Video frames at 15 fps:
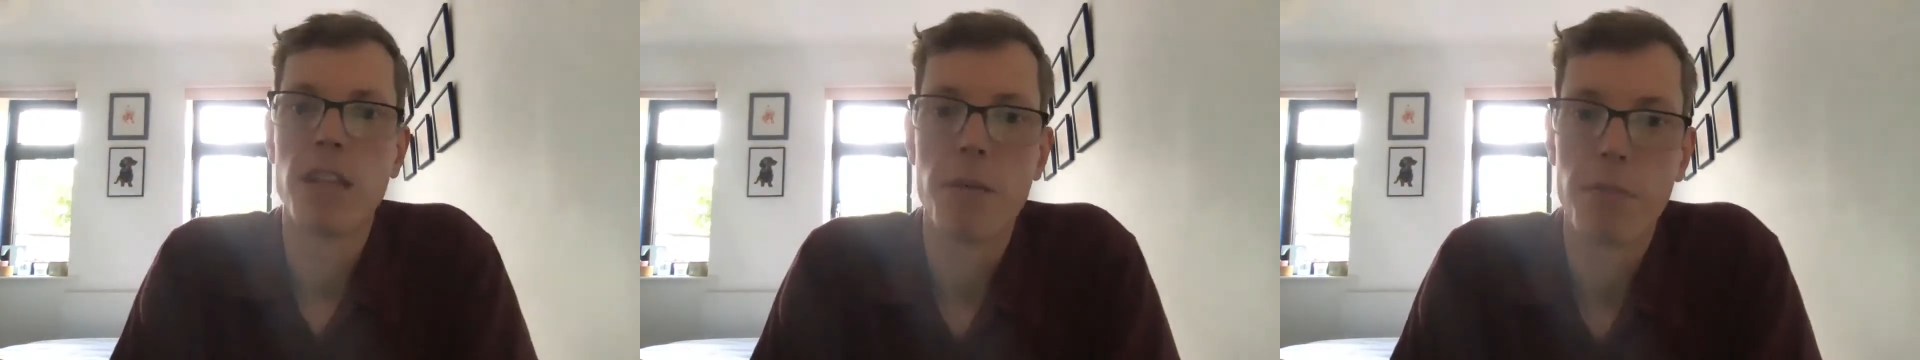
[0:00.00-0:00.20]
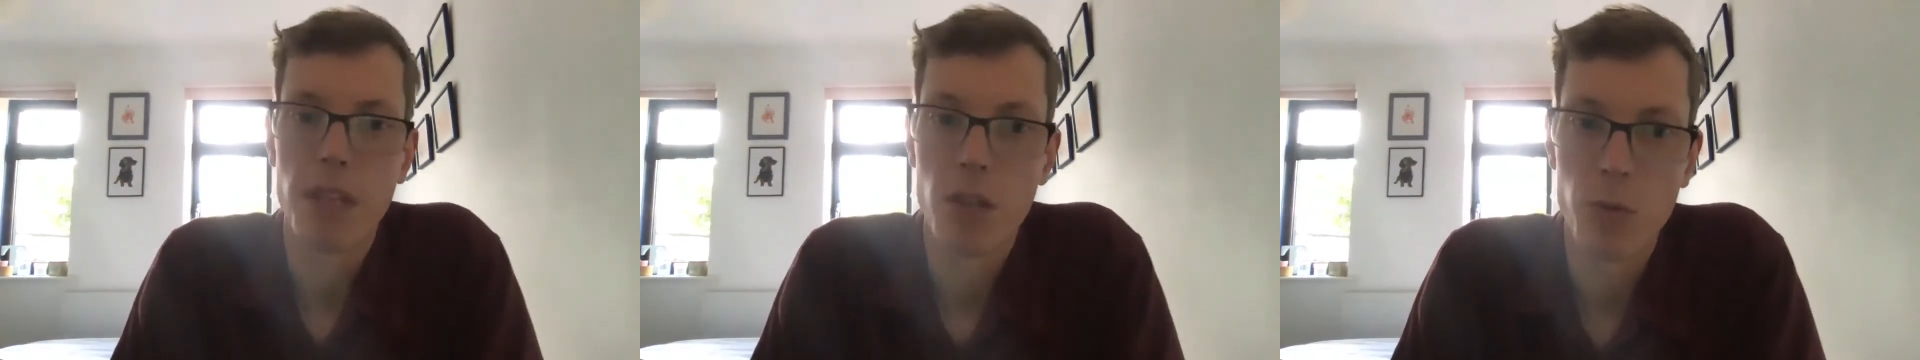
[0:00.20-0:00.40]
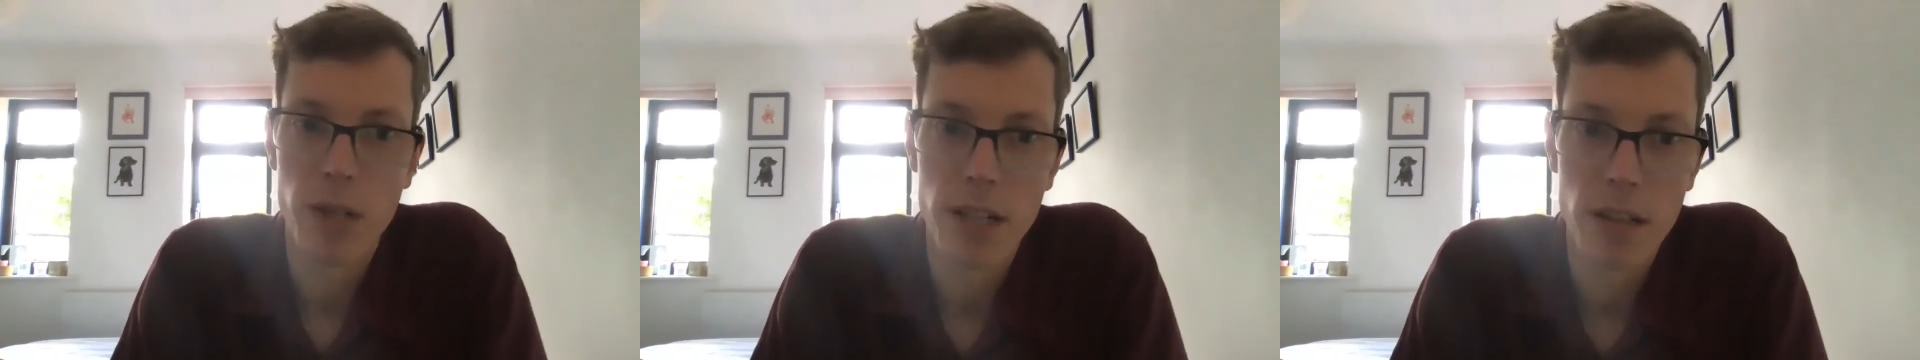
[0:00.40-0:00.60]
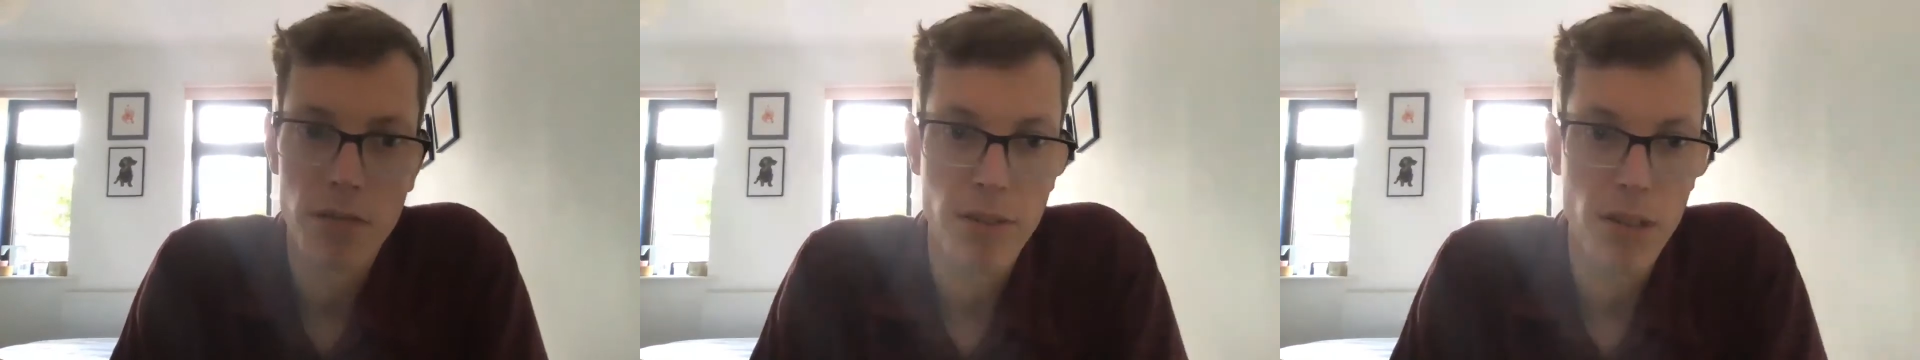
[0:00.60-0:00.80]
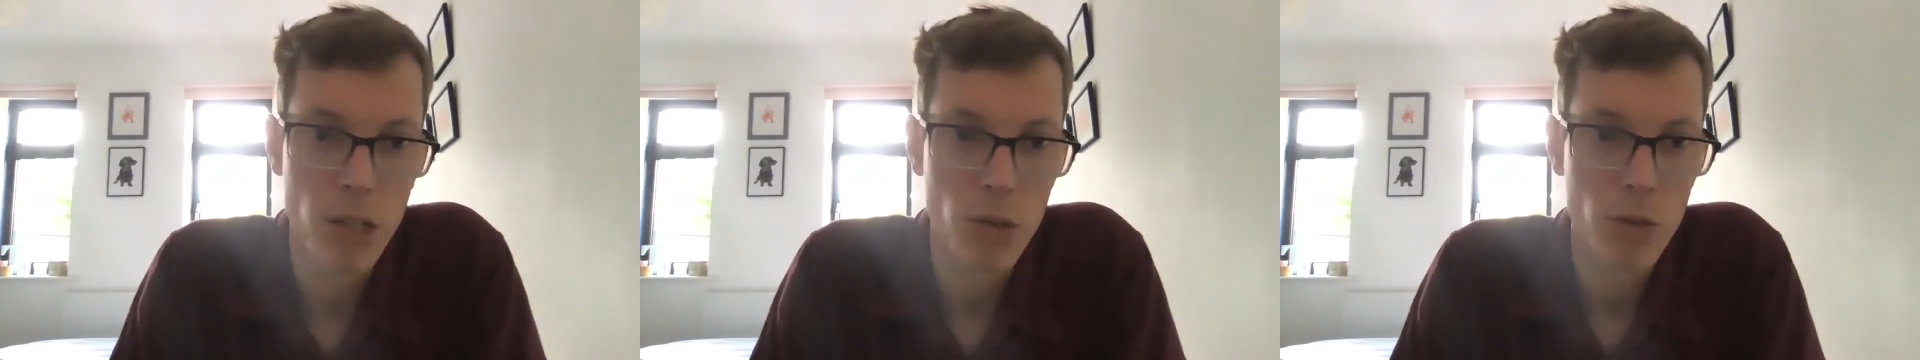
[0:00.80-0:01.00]
MQL
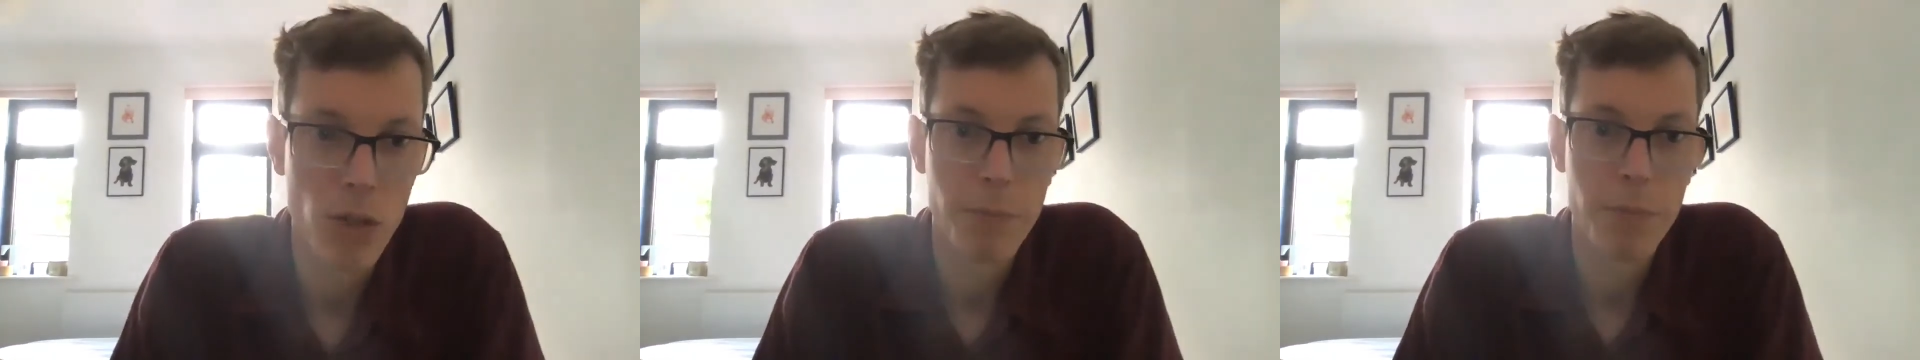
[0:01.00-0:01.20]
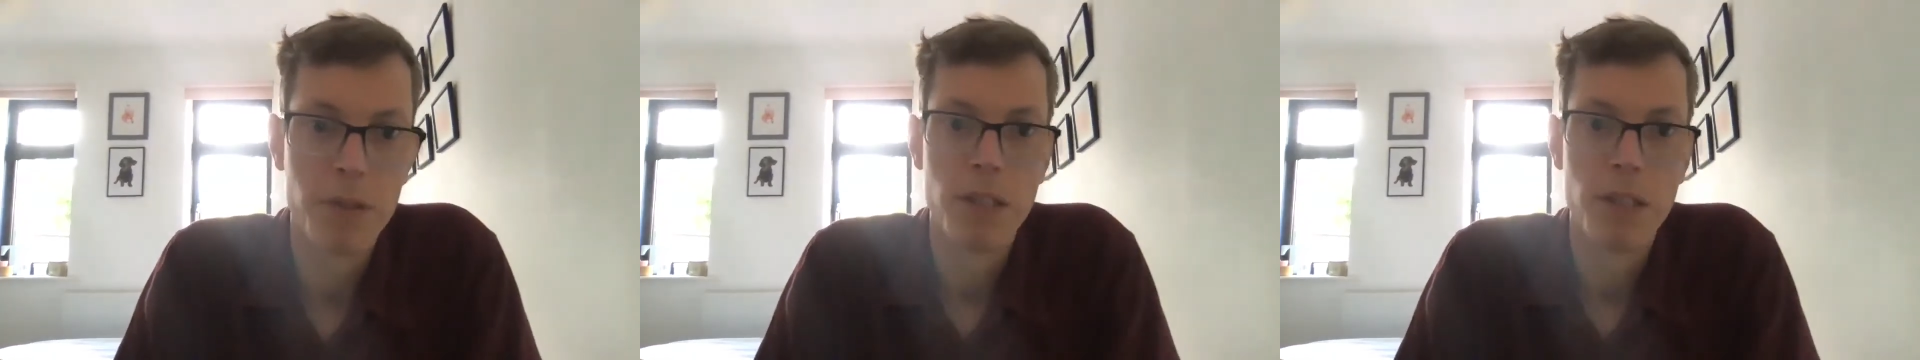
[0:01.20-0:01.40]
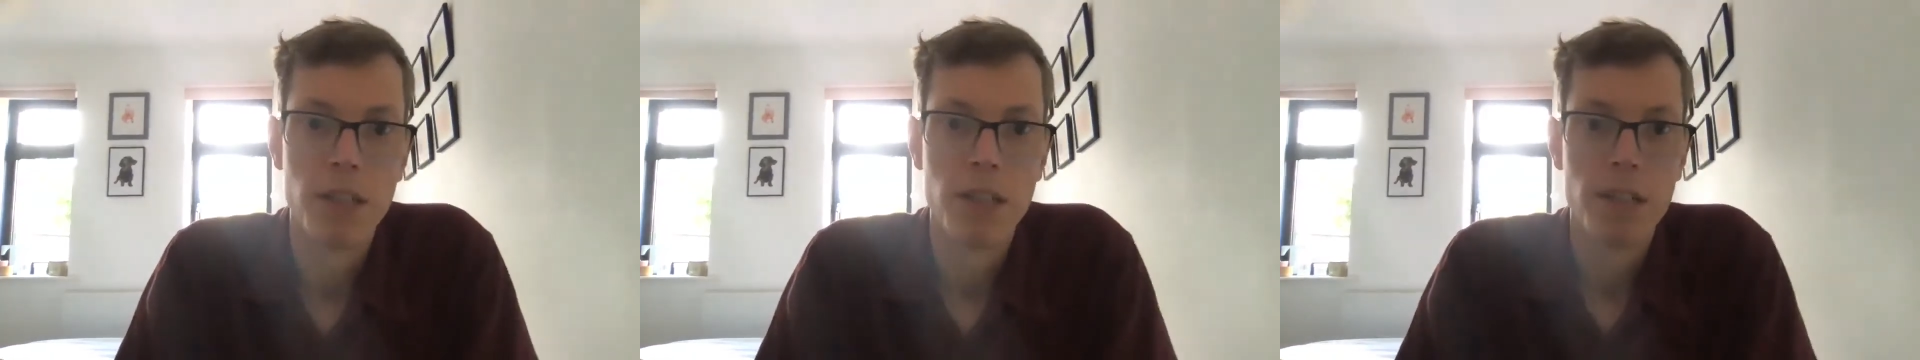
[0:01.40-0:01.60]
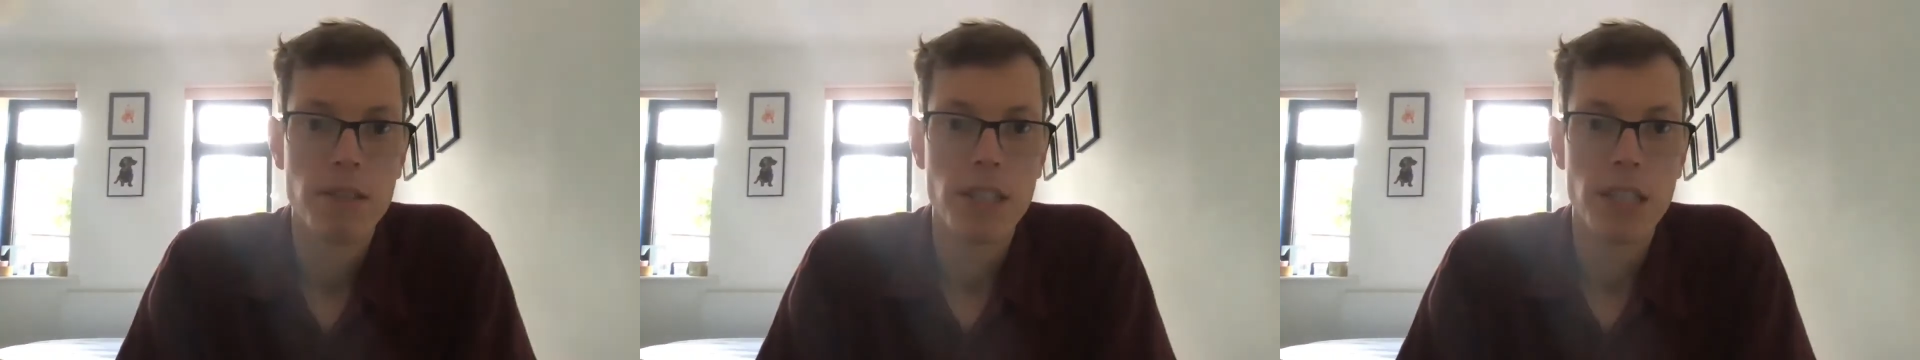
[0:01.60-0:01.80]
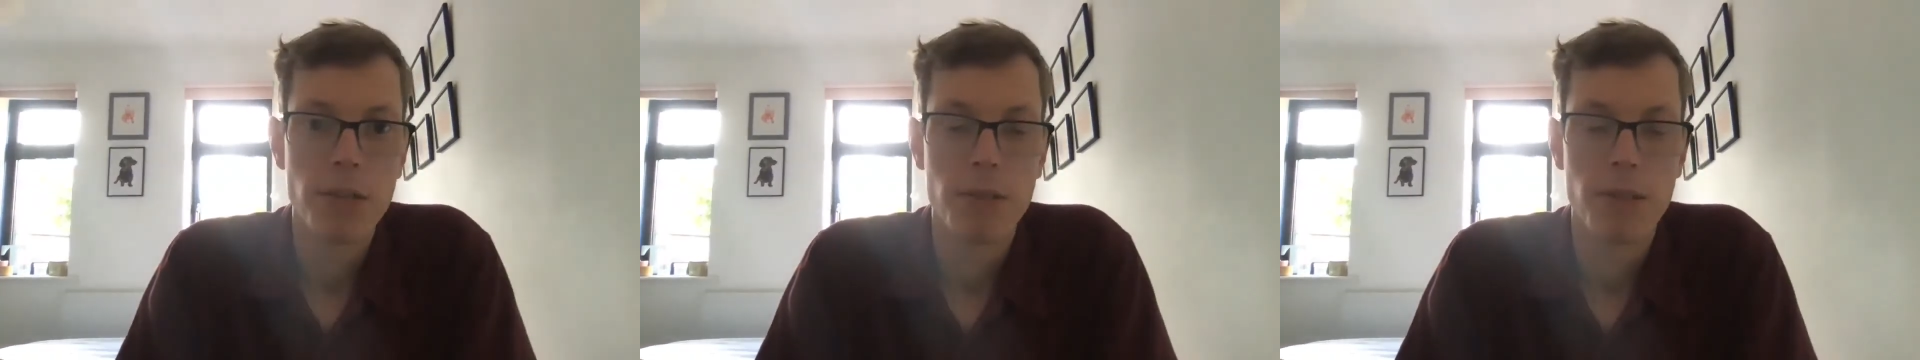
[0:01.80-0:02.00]
follow-up
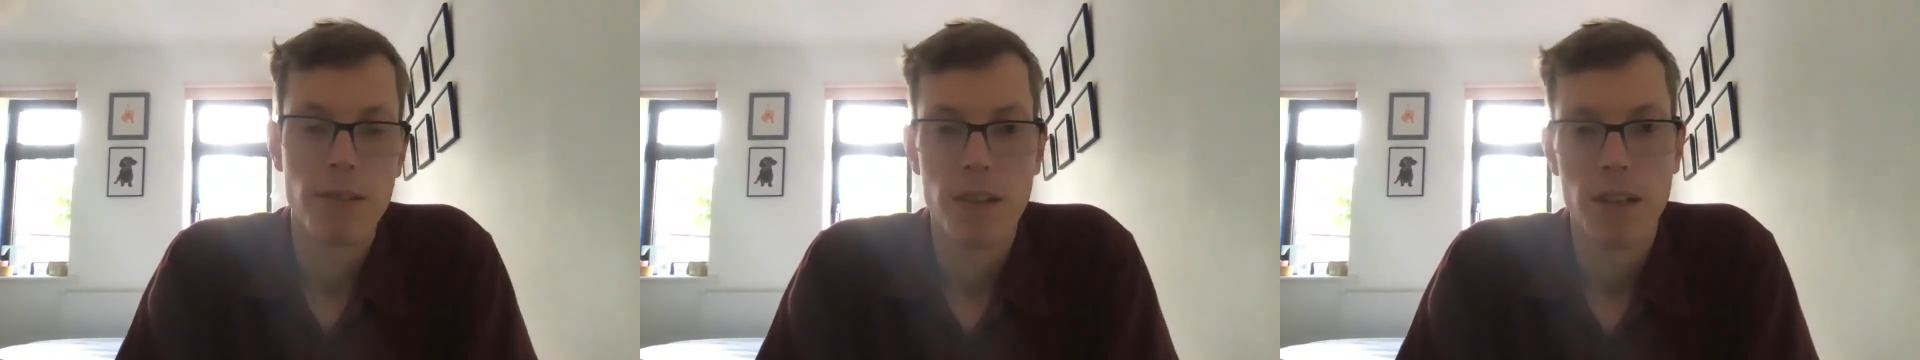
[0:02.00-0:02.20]
sequence.